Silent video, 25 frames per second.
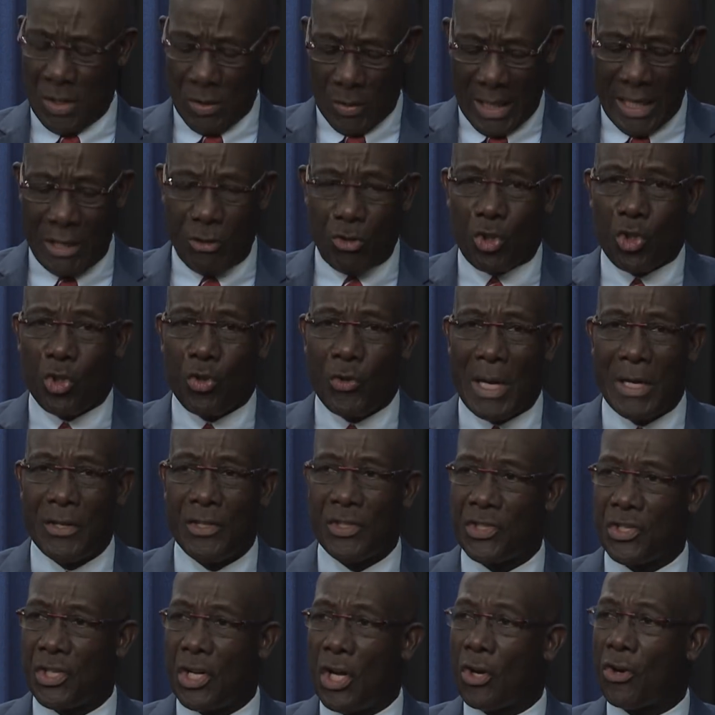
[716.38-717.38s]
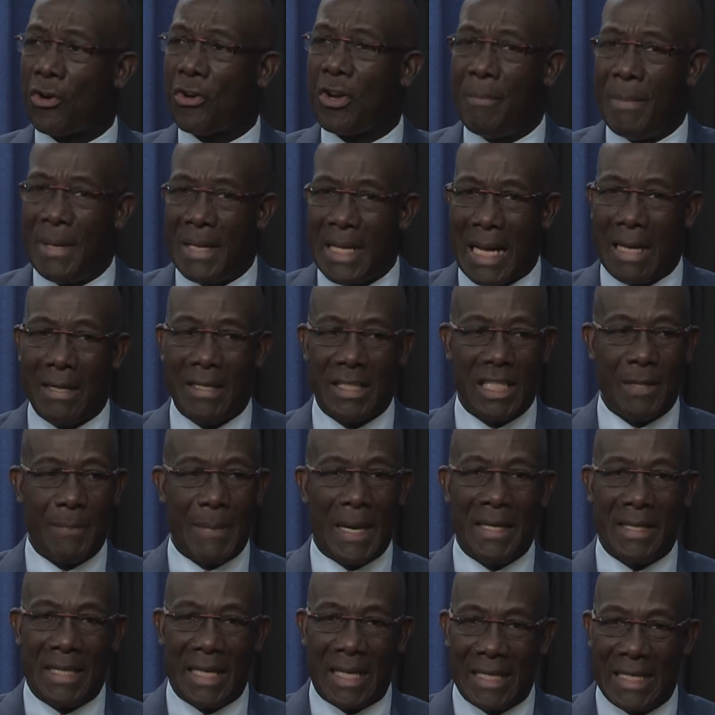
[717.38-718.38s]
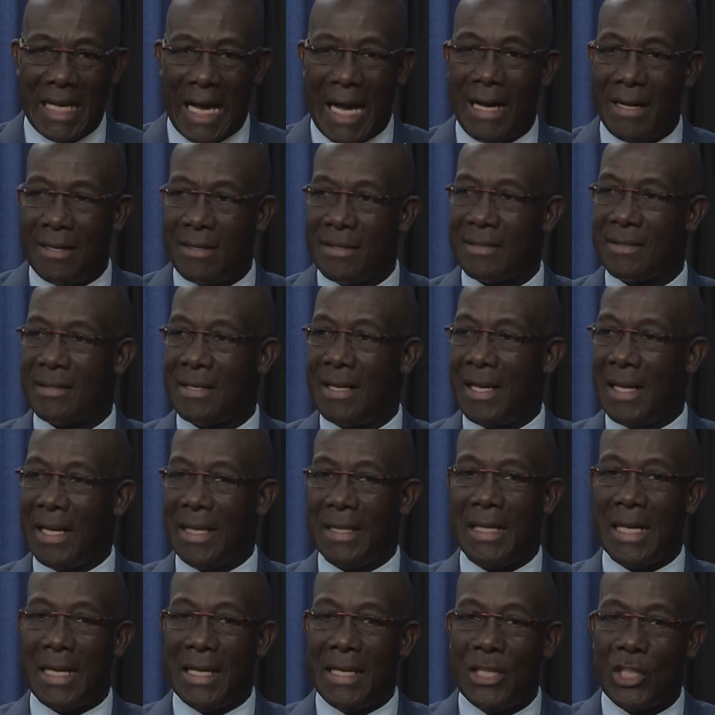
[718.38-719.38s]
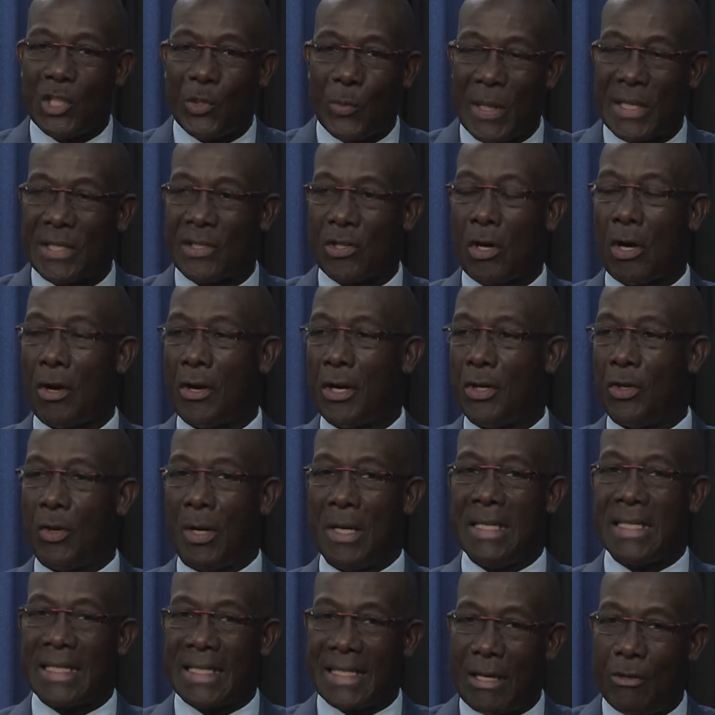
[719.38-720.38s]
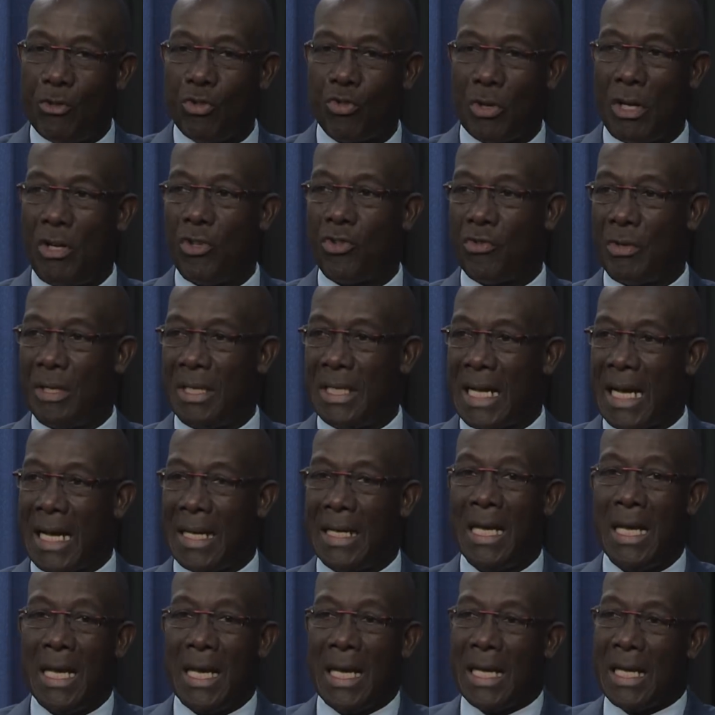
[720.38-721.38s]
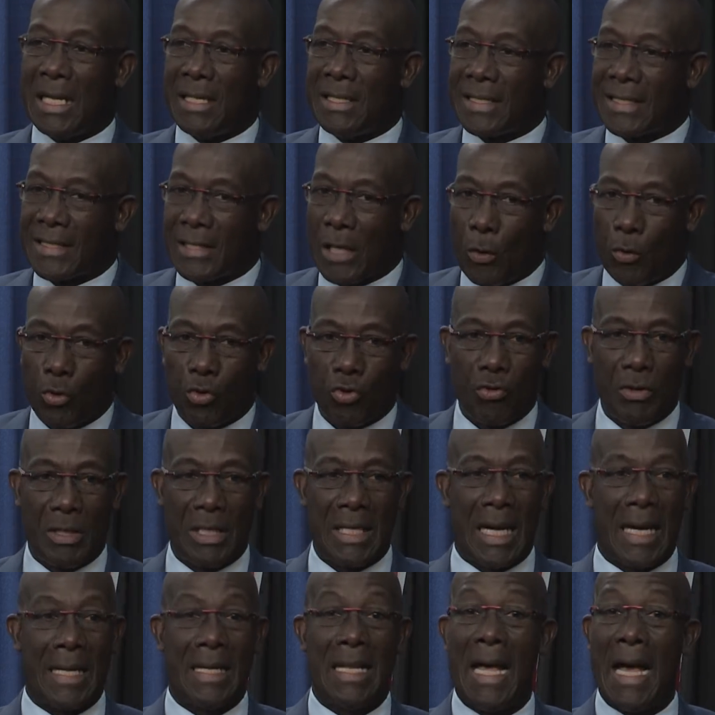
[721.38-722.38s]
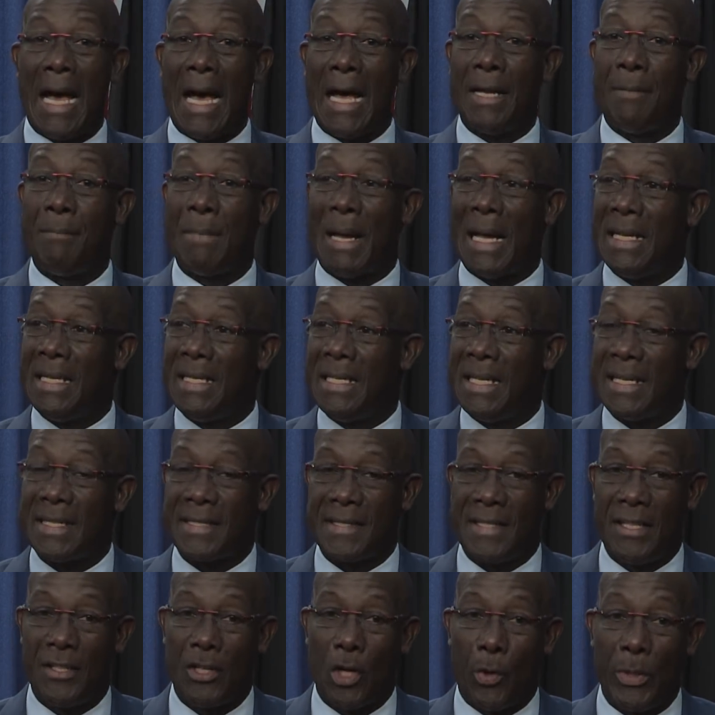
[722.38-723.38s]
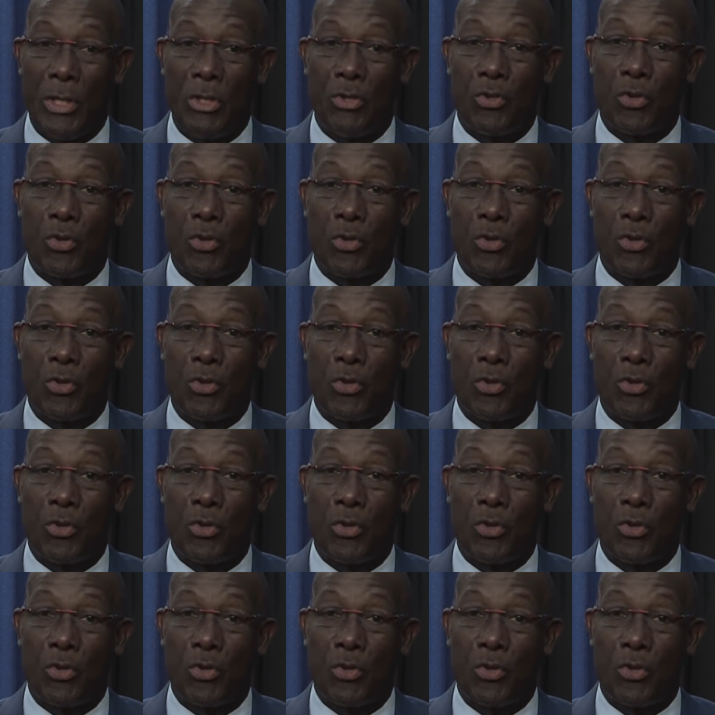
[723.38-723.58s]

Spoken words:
entrenched criminality by the gangs in the East-West corridor, in central Trinidad, in South Trinidad, and I dare say now in